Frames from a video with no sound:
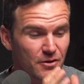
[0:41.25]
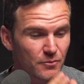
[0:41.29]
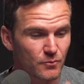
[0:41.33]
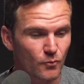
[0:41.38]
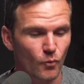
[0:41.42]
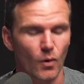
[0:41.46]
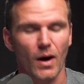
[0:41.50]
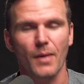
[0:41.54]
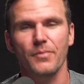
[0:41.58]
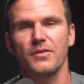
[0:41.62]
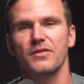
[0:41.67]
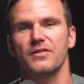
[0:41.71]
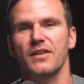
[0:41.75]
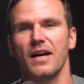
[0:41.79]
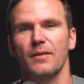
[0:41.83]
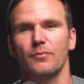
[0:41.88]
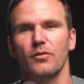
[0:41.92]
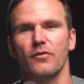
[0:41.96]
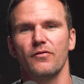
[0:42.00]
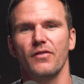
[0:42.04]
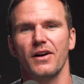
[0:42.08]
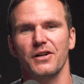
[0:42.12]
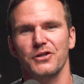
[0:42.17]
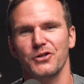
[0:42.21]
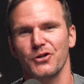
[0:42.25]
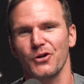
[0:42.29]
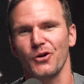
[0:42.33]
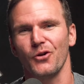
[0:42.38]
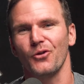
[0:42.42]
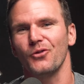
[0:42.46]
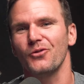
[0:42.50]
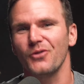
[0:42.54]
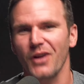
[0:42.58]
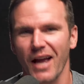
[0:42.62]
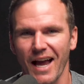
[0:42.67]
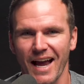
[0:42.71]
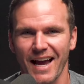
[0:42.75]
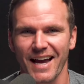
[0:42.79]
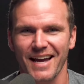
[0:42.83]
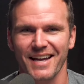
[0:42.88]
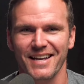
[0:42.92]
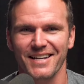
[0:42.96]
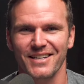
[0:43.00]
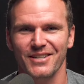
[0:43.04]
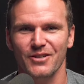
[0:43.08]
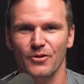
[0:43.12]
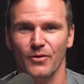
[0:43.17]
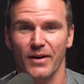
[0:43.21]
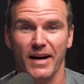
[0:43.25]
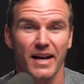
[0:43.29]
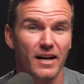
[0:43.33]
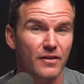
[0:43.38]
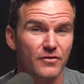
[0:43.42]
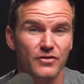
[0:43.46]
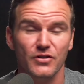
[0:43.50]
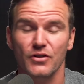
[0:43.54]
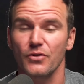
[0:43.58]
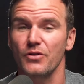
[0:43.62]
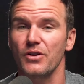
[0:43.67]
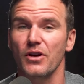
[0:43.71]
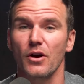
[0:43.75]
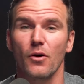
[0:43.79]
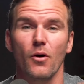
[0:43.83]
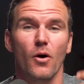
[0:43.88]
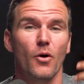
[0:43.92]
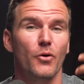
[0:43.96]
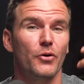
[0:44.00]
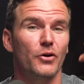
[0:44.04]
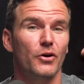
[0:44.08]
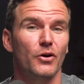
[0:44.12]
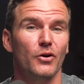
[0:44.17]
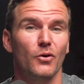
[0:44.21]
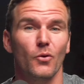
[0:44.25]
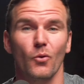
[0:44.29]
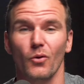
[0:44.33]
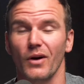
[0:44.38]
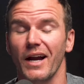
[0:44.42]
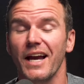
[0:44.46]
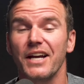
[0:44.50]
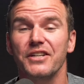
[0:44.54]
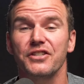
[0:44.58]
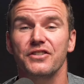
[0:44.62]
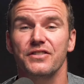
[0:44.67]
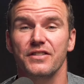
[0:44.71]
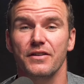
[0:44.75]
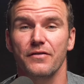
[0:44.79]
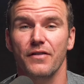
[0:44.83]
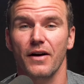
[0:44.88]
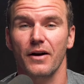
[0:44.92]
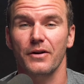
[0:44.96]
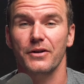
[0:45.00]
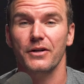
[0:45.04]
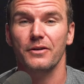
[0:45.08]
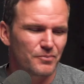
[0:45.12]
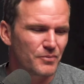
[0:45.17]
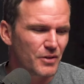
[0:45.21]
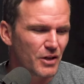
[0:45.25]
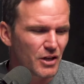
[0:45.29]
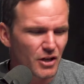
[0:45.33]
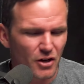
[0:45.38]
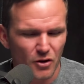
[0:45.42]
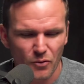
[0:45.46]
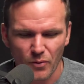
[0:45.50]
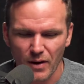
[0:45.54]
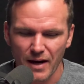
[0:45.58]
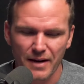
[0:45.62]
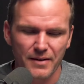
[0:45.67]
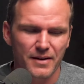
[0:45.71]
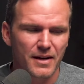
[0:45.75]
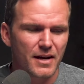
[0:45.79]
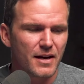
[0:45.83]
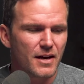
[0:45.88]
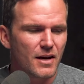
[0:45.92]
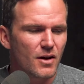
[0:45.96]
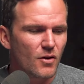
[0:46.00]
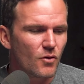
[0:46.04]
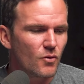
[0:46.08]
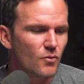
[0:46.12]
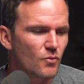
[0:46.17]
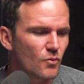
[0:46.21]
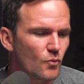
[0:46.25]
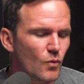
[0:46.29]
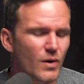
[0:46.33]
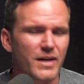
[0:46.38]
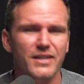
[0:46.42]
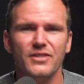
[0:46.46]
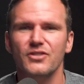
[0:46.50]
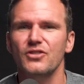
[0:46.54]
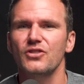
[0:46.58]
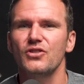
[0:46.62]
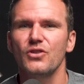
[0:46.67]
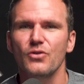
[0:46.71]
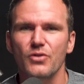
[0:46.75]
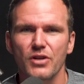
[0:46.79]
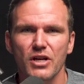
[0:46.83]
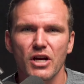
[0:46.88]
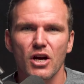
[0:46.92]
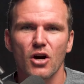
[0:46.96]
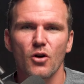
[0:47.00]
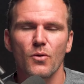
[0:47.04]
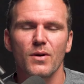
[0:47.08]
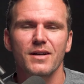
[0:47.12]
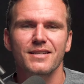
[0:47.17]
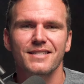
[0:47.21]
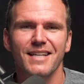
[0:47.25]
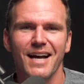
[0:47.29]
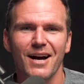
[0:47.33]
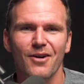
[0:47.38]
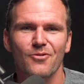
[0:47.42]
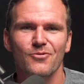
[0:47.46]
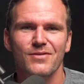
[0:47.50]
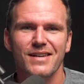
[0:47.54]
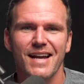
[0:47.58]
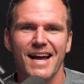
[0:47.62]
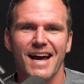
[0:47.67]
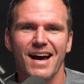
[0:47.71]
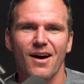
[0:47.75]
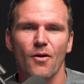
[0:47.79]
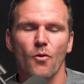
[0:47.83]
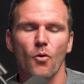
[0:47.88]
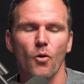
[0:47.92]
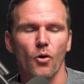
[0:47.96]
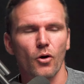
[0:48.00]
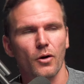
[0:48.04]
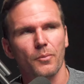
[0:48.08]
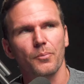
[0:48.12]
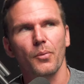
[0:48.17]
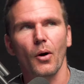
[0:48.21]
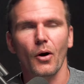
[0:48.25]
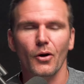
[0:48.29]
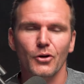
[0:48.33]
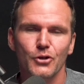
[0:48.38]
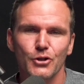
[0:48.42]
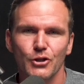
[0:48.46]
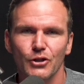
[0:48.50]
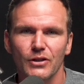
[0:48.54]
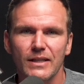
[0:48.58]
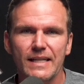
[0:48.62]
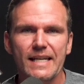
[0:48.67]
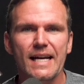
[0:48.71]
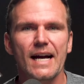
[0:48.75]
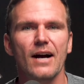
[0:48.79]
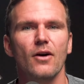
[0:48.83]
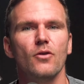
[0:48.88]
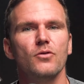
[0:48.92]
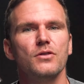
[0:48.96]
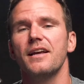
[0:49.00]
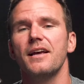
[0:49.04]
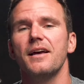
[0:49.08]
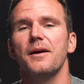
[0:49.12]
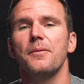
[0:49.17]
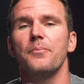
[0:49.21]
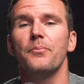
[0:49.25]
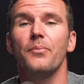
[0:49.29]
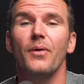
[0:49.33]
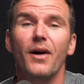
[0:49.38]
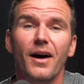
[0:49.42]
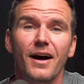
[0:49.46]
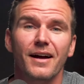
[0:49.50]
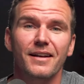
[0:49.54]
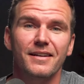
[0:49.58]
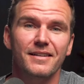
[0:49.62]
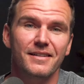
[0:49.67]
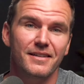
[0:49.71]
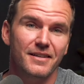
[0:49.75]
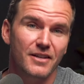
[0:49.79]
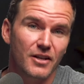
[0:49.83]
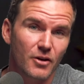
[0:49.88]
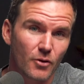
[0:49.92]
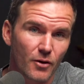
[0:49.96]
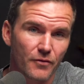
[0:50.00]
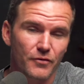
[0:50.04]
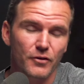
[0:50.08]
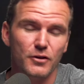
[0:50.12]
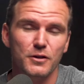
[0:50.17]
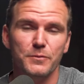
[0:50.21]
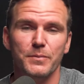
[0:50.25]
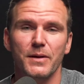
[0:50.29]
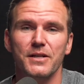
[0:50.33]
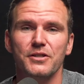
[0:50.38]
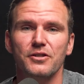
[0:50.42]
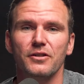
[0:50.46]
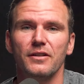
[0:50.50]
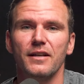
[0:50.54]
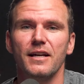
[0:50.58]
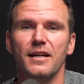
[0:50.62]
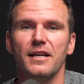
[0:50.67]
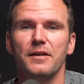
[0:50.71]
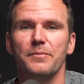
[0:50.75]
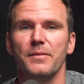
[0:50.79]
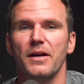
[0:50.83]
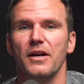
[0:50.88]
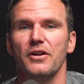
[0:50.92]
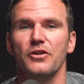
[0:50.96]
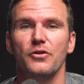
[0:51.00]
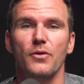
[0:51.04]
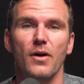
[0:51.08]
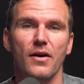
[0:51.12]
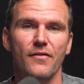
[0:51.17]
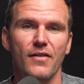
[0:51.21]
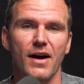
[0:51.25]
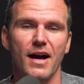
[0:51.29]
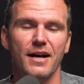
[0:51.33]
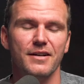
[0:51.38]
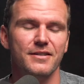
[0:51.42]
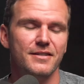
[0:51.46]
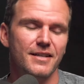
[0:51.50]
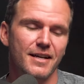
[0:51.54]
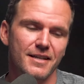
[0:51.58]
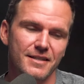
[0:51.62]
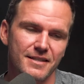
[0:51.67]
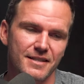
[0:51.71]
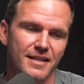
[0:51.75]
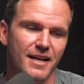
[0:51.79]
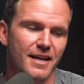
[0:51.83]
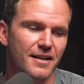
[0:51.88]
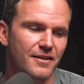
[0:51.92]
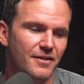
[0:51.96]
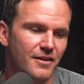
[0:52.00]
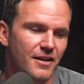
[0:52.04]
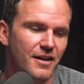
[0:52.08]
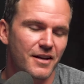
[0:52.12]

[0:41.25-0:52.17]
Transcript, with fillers: web design professional and creative studio owner or agency founder. You know what? Wix Studio is out now or partially out, but you know, if you're special like me and you have access, then